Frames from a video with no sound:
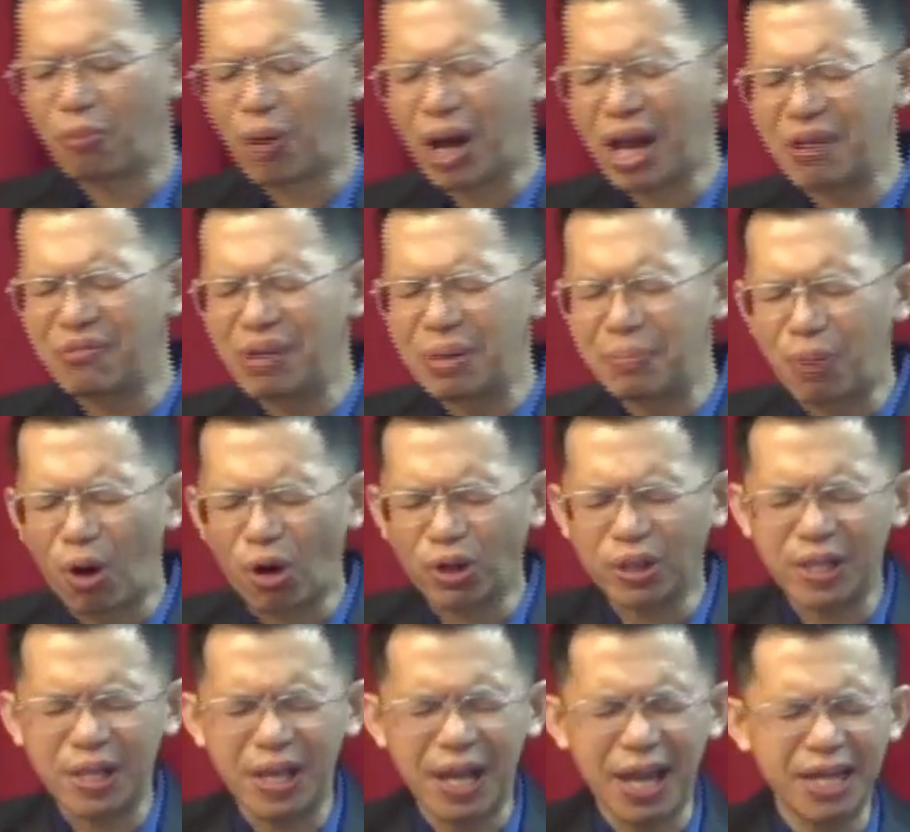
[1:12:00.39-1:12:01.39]
whatever
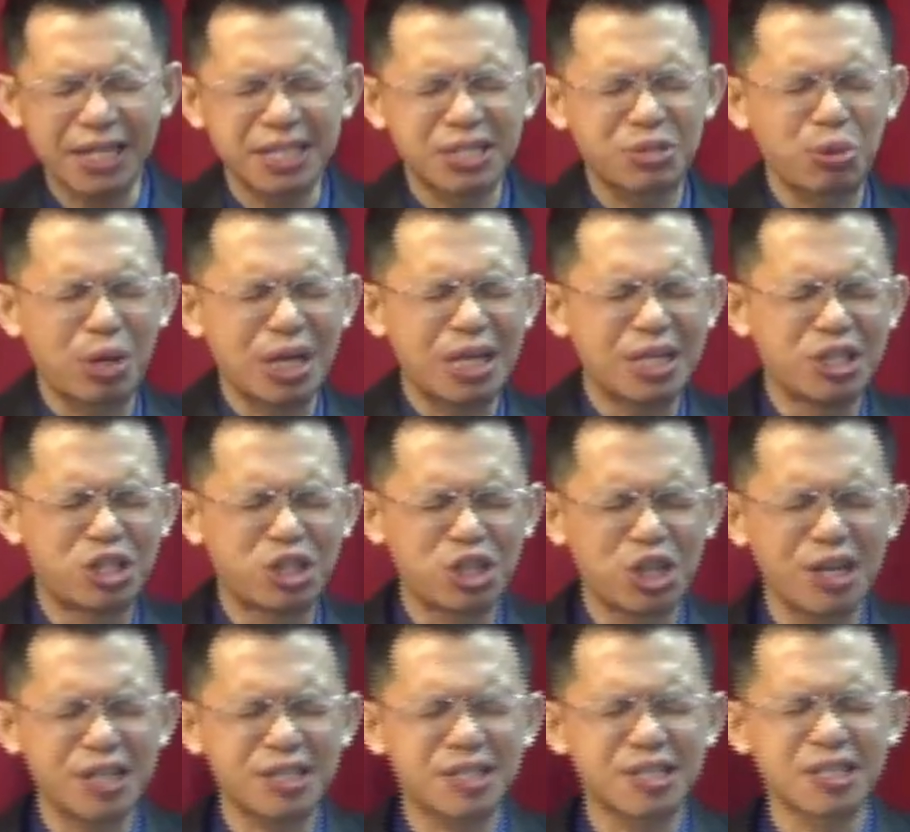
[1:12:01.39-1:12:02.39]
bodily aches, in
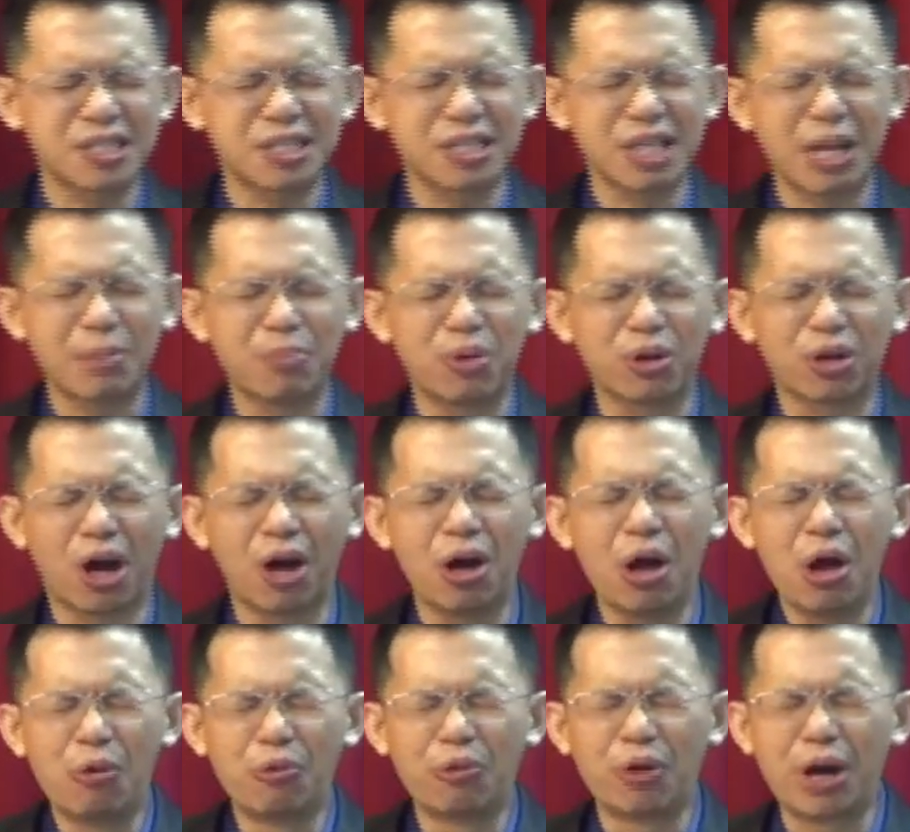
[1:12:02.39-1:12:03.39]
Jesus' name, oh
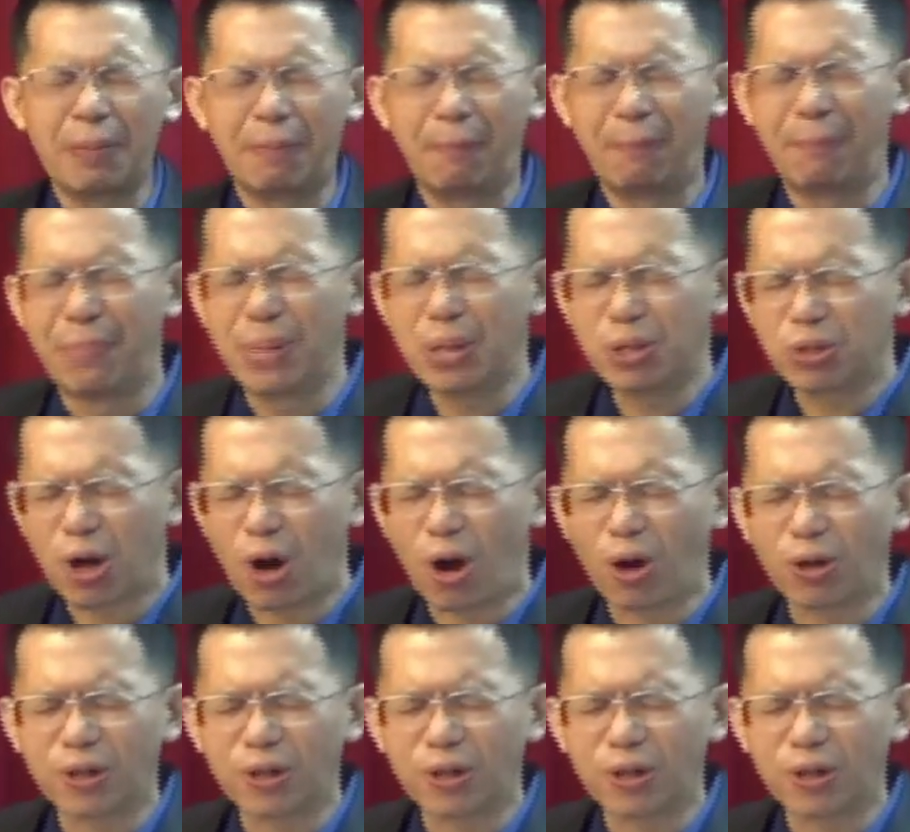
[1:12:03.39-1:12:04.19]
God, rebuild